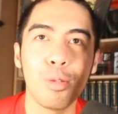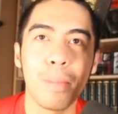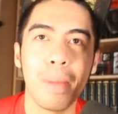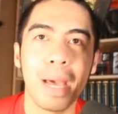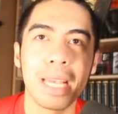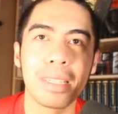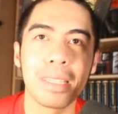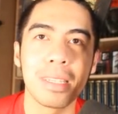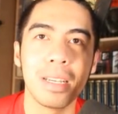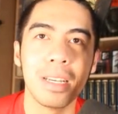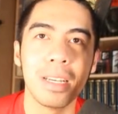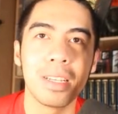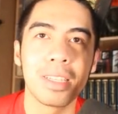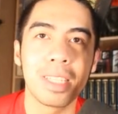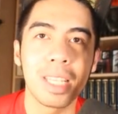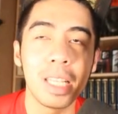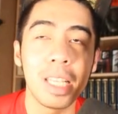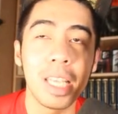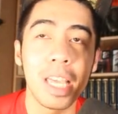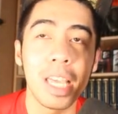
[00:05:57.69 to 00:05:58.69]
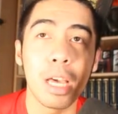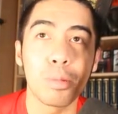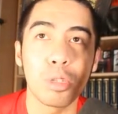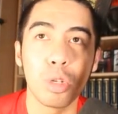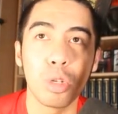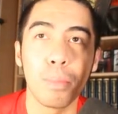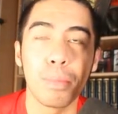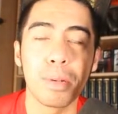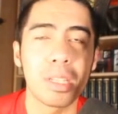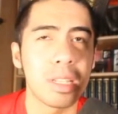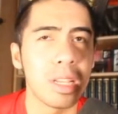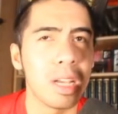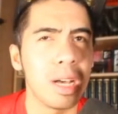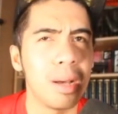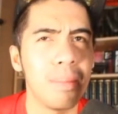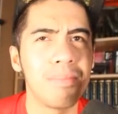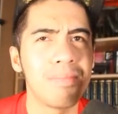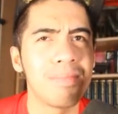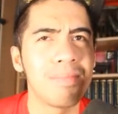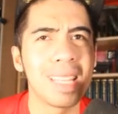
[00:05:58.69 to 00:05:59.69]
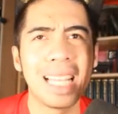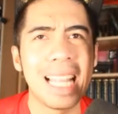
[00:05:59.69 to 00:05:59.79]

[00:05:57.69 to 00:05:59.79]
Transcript: him as a CDM super sub,